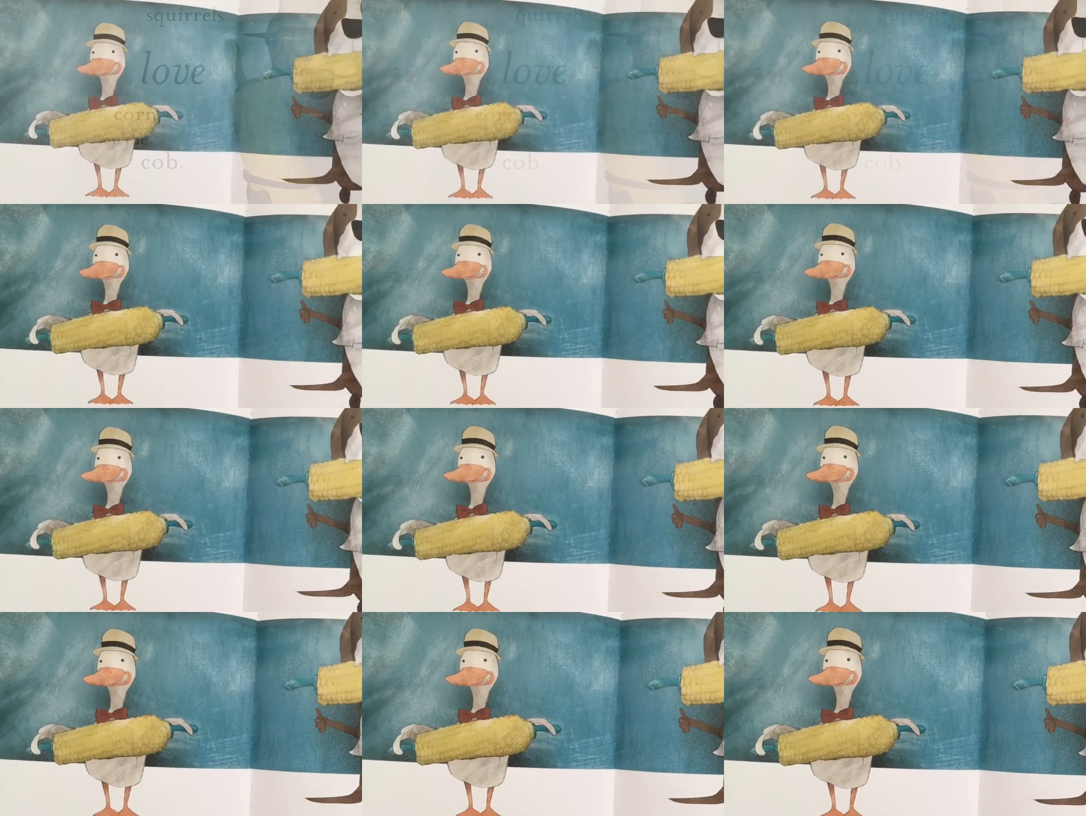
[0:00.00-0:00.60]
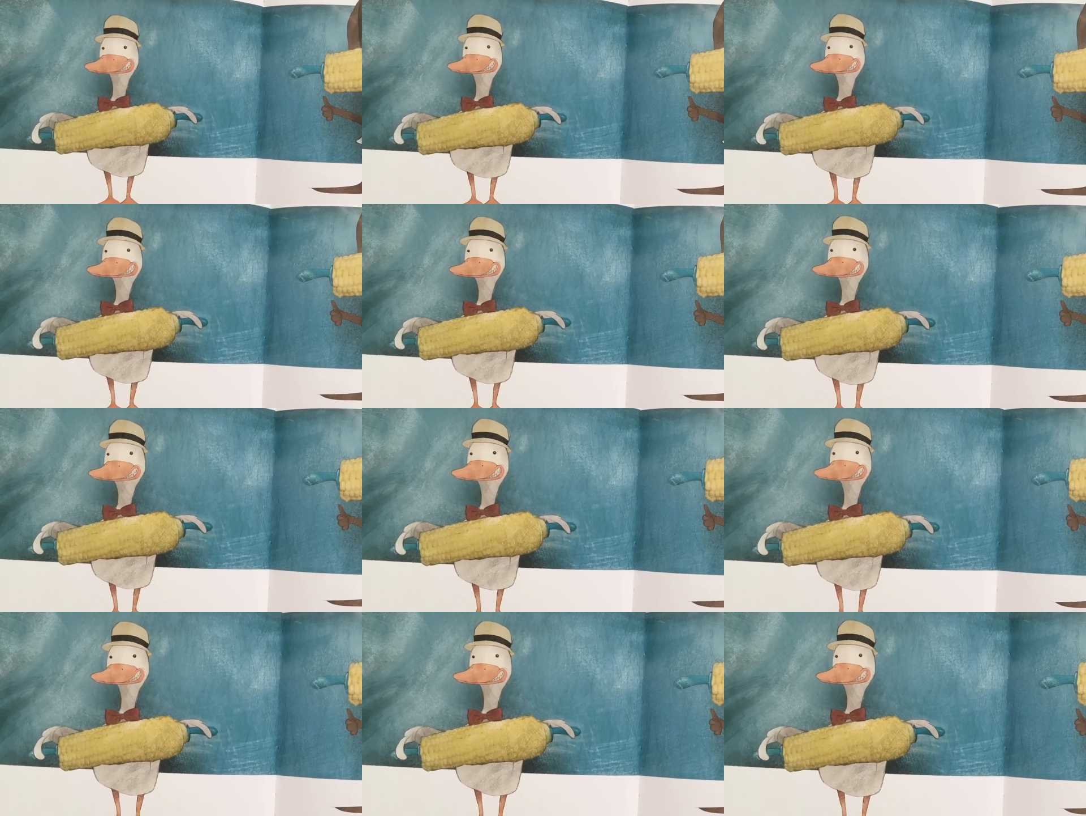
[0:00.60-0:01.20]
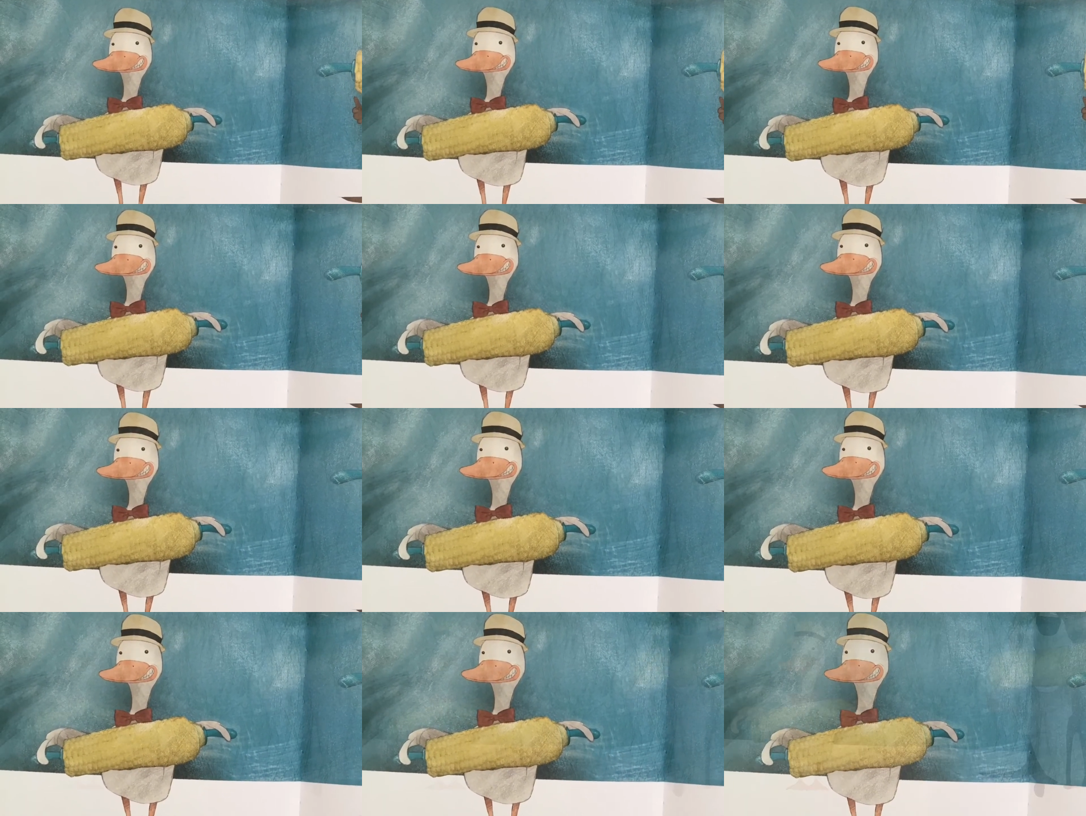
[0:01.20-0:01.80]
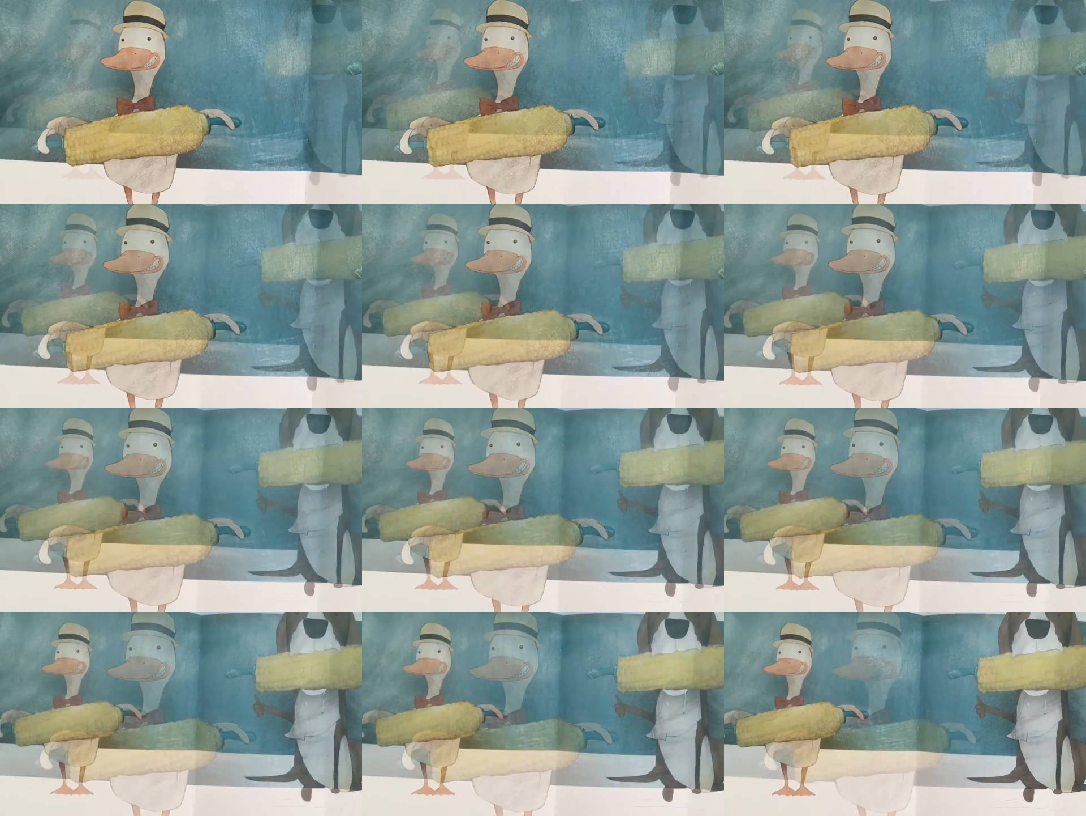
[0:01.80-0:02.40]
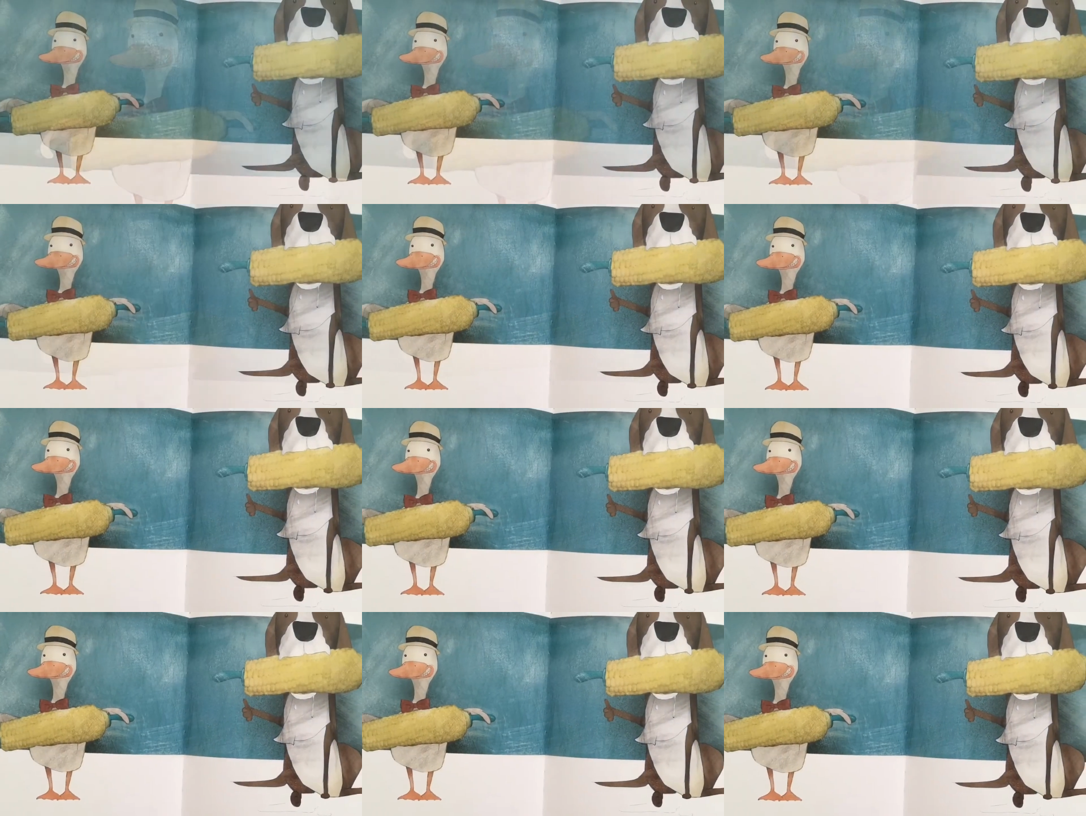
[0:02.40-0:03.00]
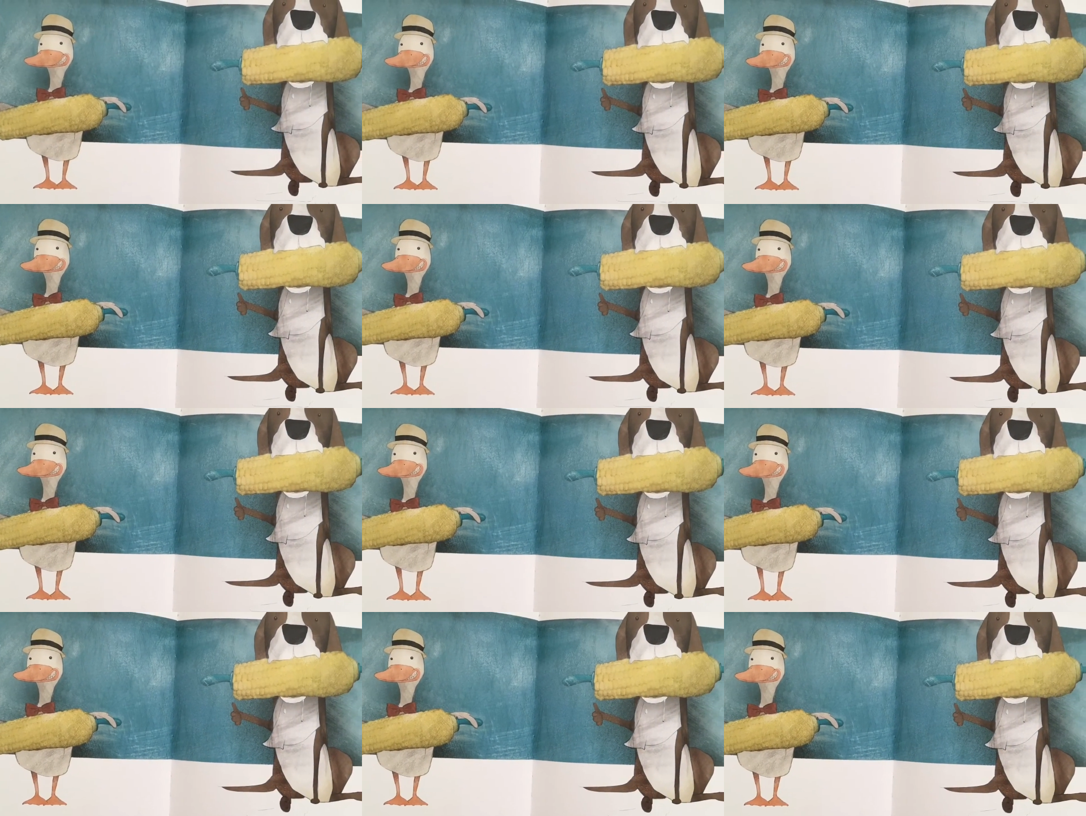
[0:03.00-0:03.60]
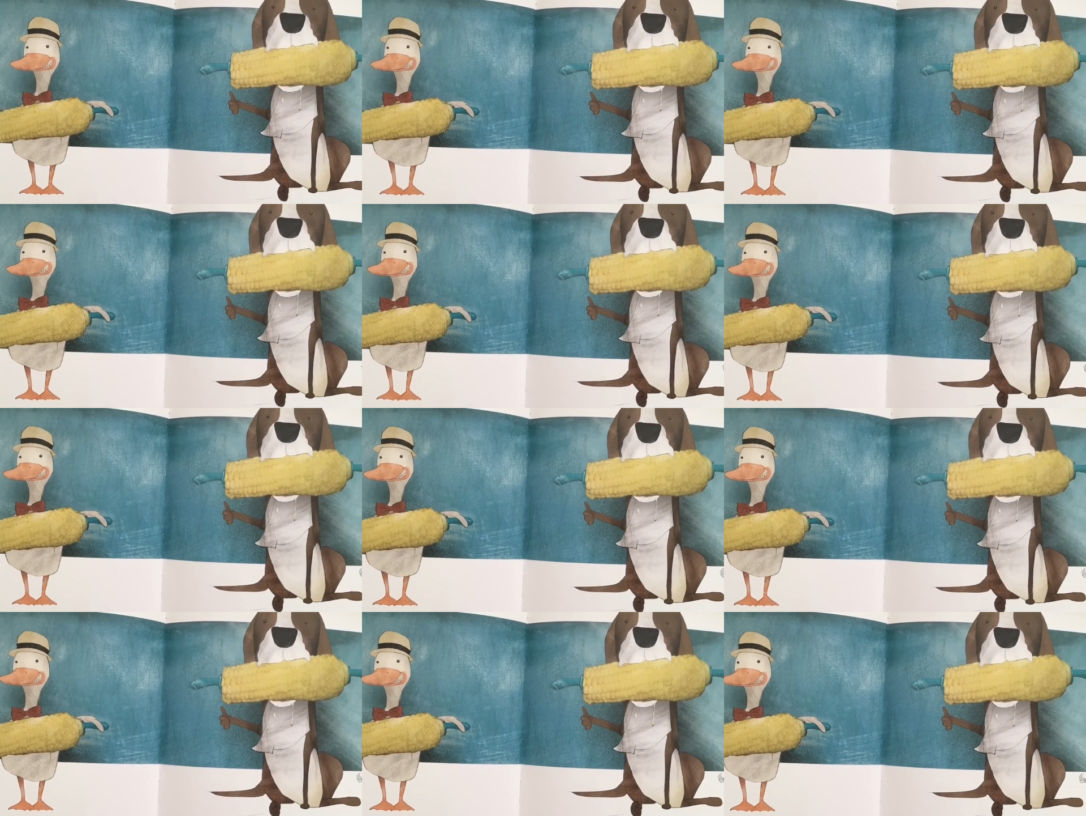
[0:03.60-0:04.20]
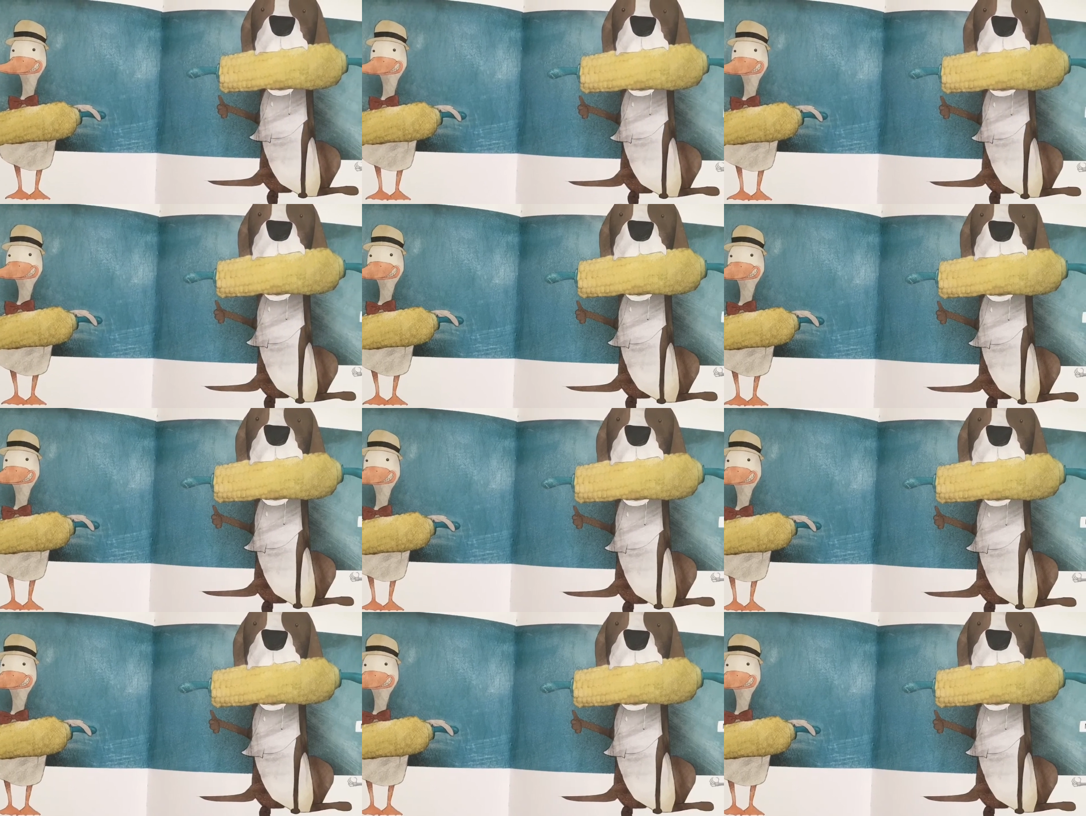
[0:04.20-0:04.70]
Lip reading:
[unreadable: no face in view]